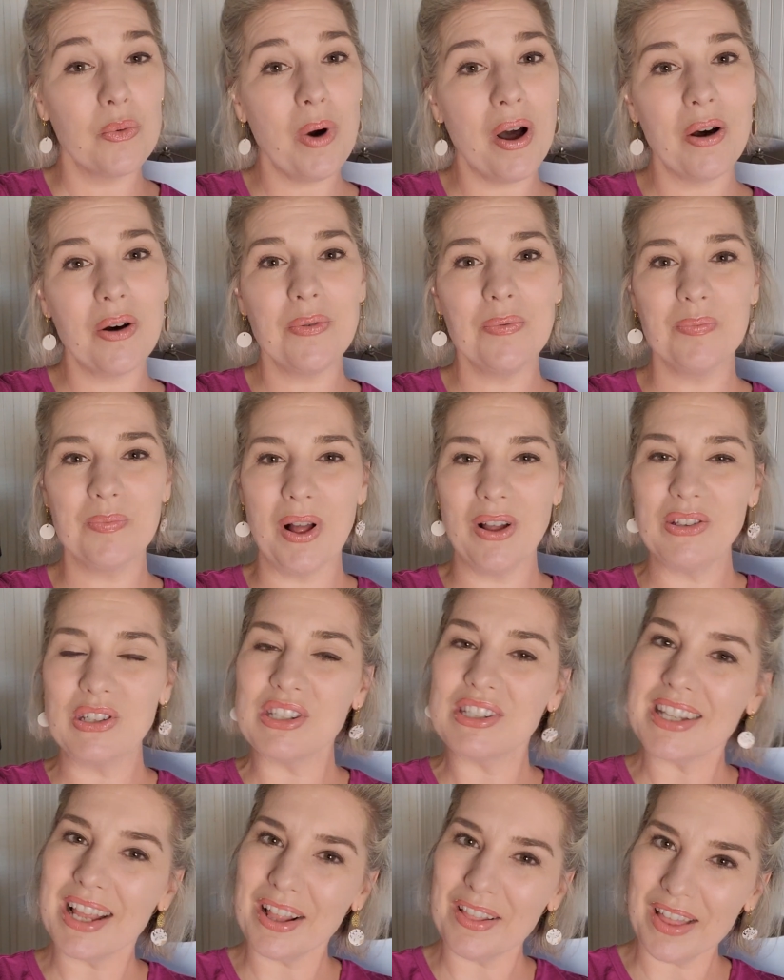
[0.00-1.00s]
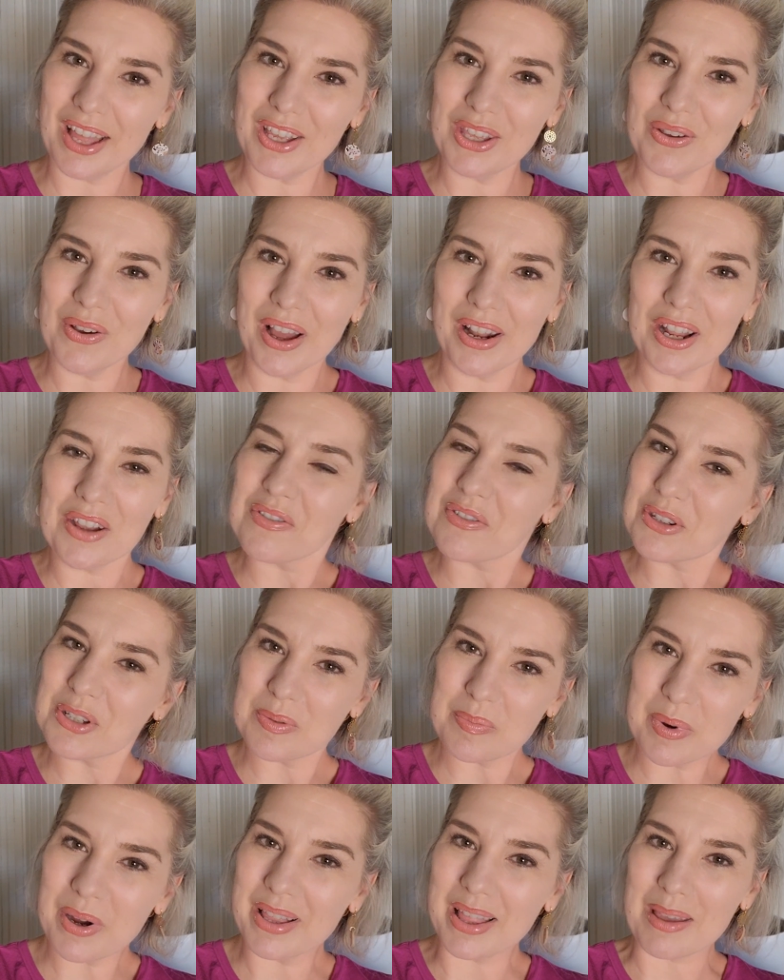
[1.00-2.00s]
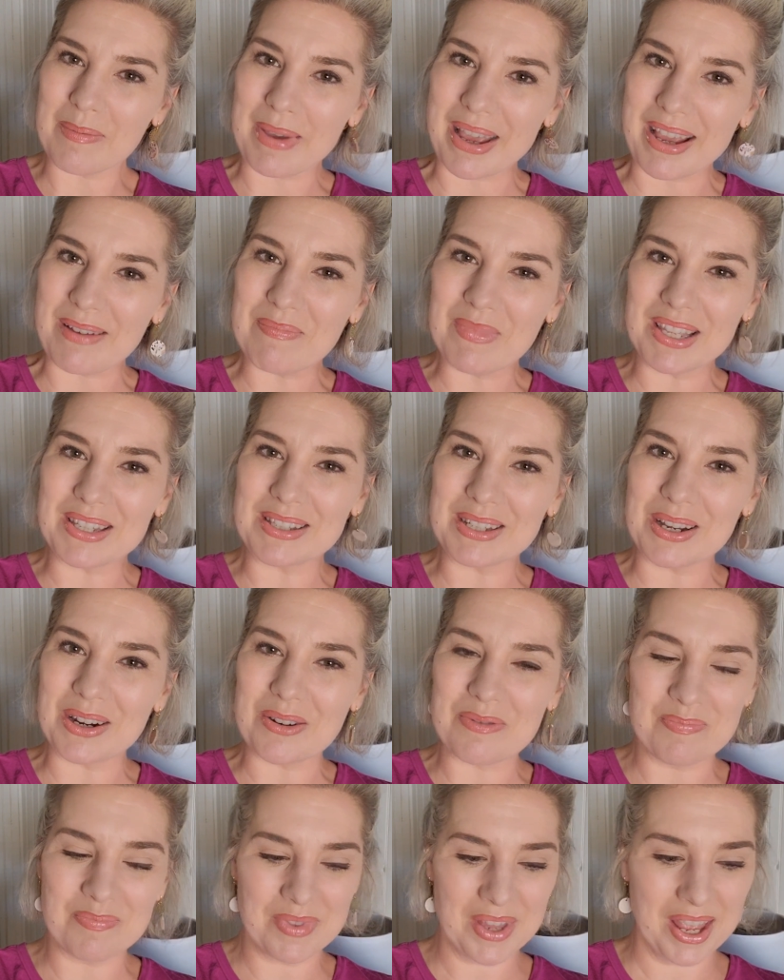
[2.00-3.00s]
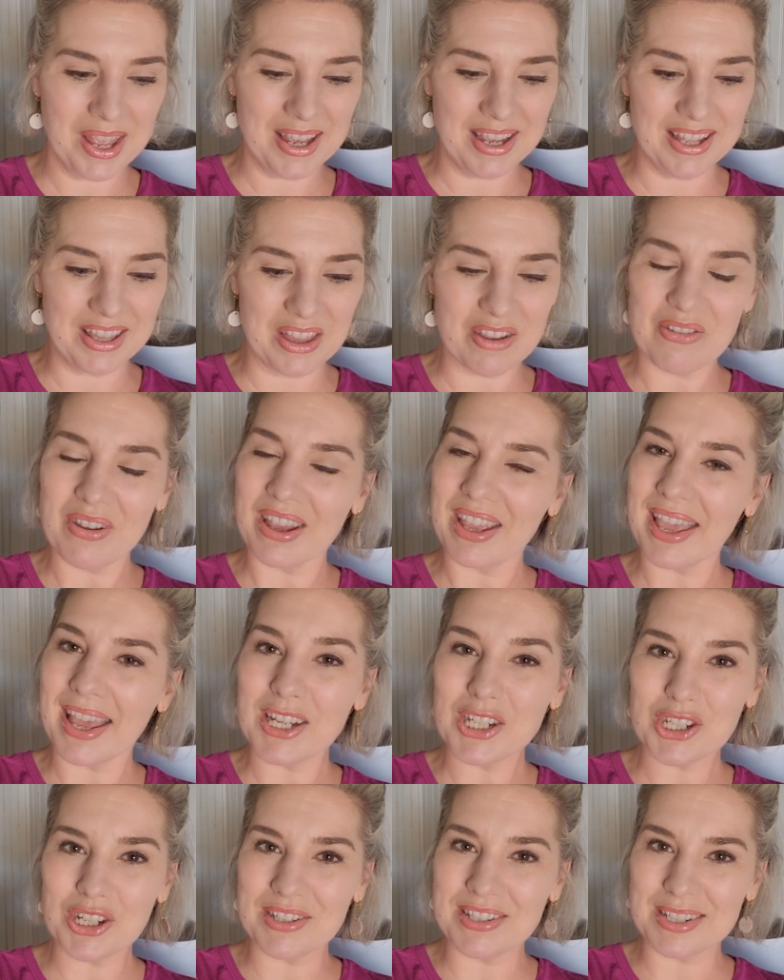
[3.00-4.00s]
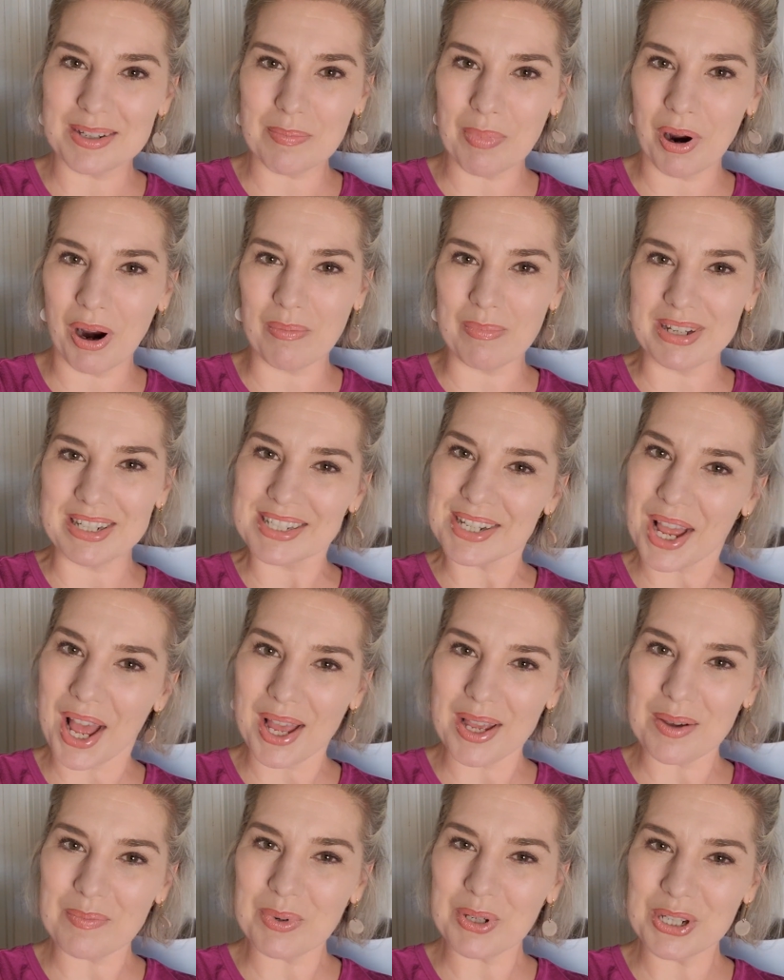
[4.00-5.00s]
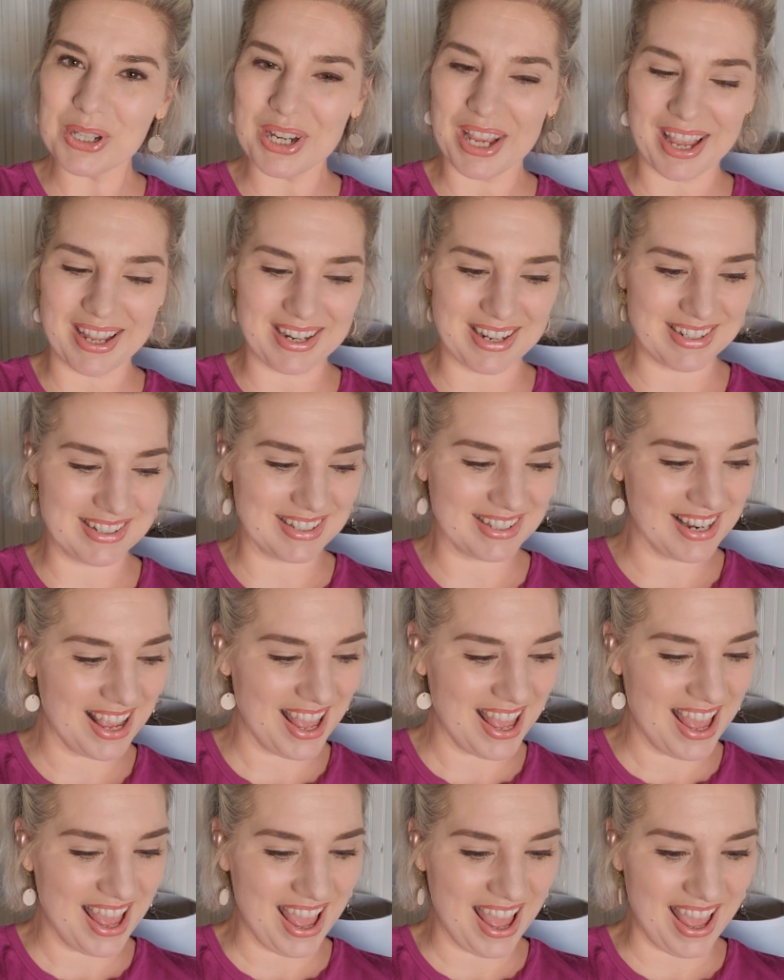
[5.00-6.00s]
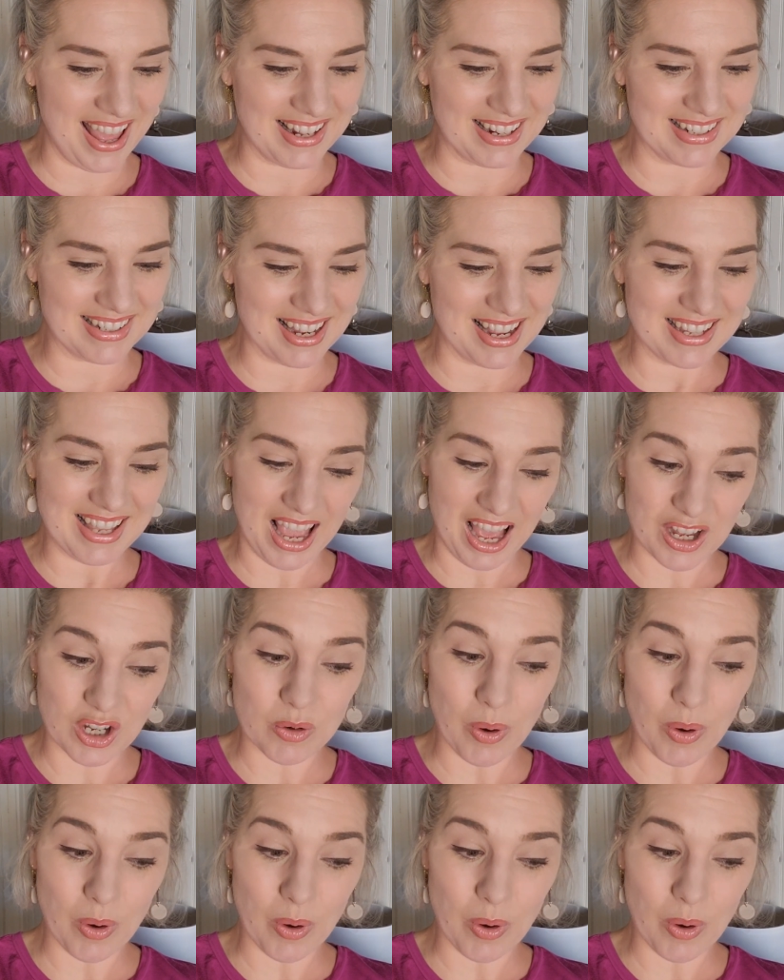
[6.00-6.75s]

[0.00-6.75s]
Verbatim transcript: Wow, I'll just say thank you, honey, for spoiling me this year in the vacation department. I appreciate it. And uh, yeah,